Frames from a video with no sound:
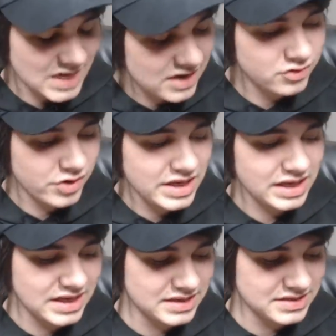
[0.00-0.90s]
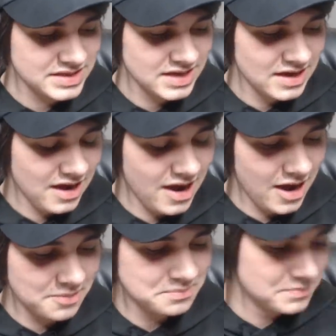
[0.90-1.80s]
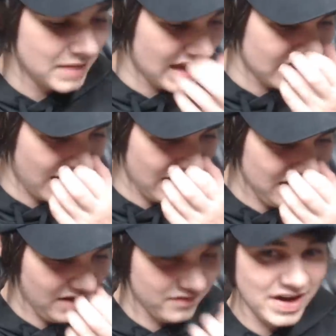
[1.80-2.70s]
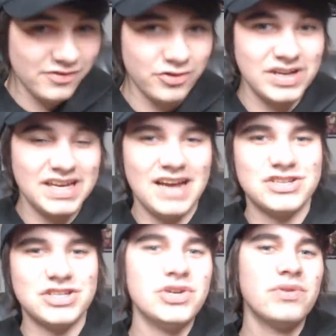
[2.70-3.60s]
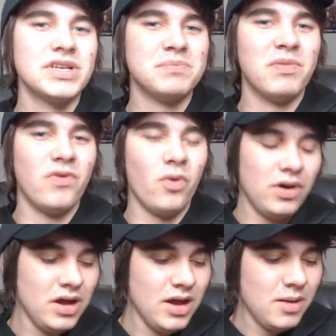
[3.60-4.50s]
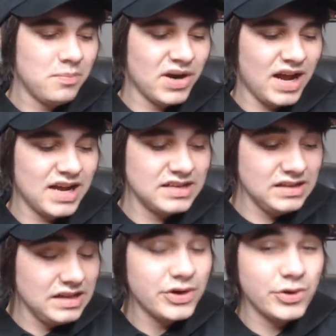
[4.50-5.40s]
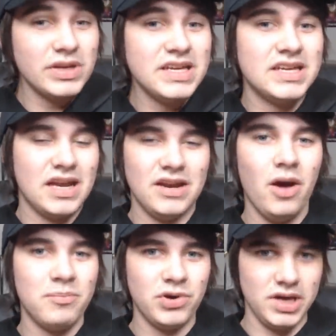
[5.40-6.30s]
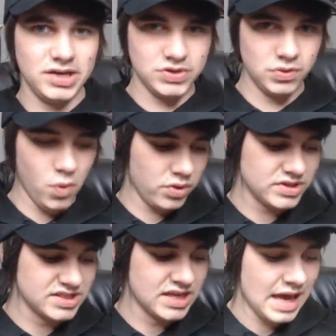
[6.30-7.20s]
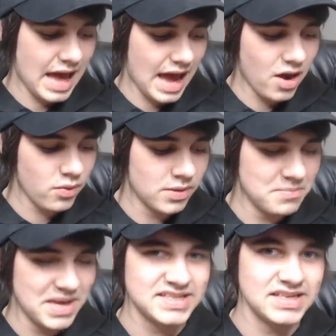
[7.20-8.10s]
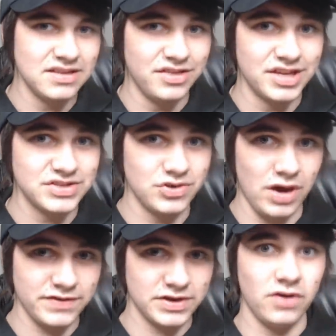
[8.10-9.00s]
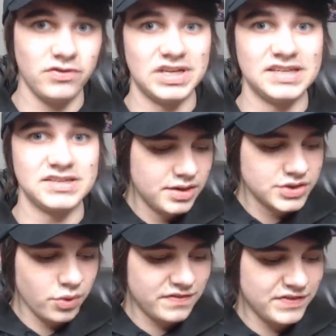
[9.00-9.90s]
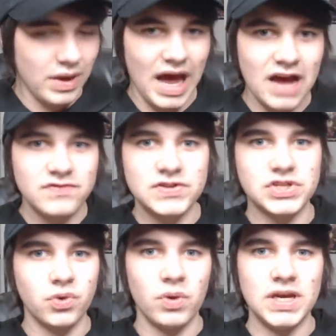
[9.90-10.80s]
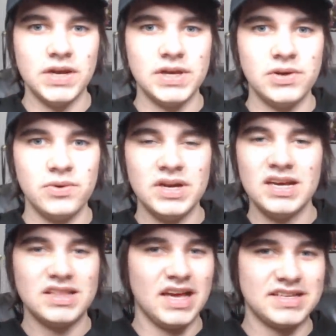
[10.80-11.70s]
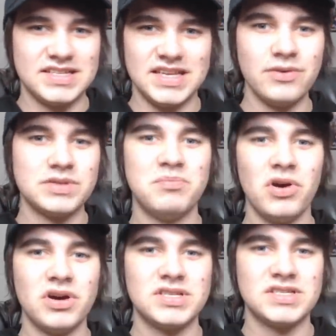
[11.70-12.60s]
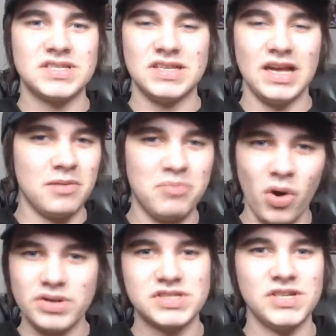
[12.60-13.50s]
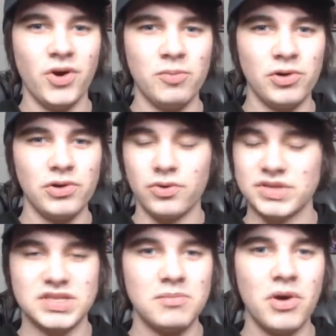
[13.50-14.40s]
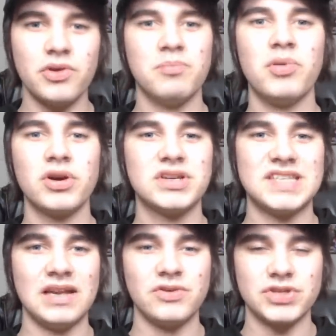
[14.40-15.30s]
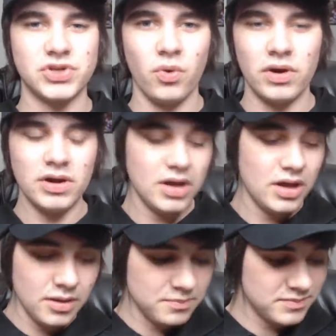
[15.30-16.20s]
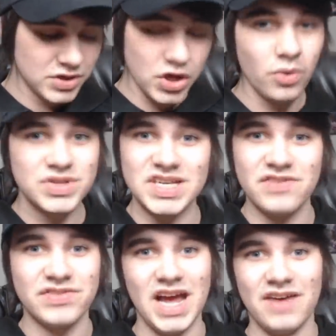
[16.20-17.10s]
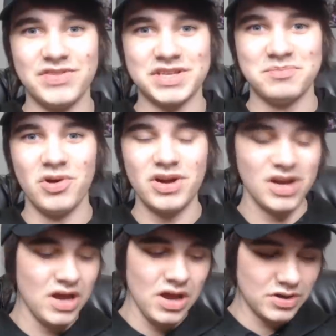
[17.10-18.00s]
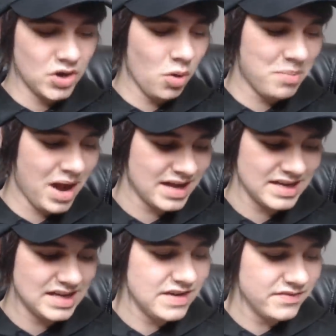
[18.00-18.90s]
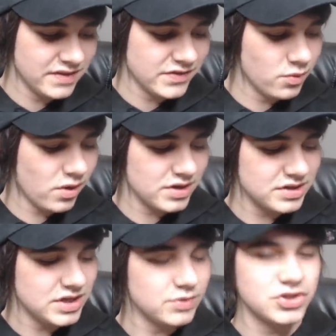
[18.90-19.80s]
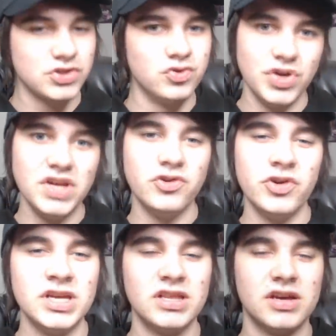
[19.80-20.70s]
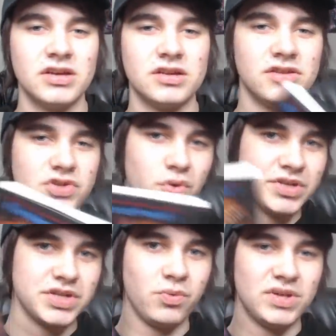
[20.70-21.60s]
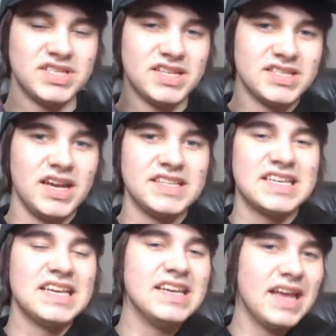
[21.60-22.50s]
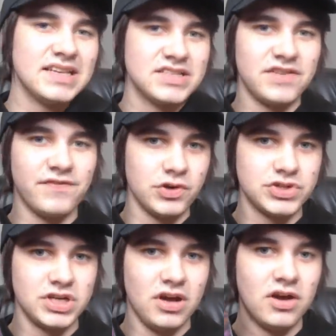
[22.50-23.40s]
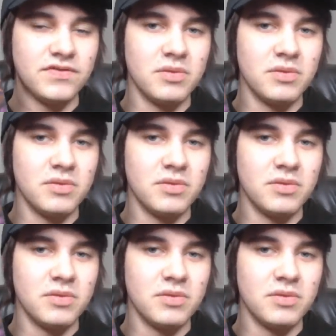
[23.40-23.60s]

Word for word: It really is. Um, and I, I've never really had to do this before, but I literally cannot put into words how amazing this graphic novel is. So if you have a store near you that sells books, like a Barnes and Noble or some other bookseller store, go see if they have this book, go buy it. Even if you want to, you know, just reread the, the Twisted Ones, it's a nice condensed version of the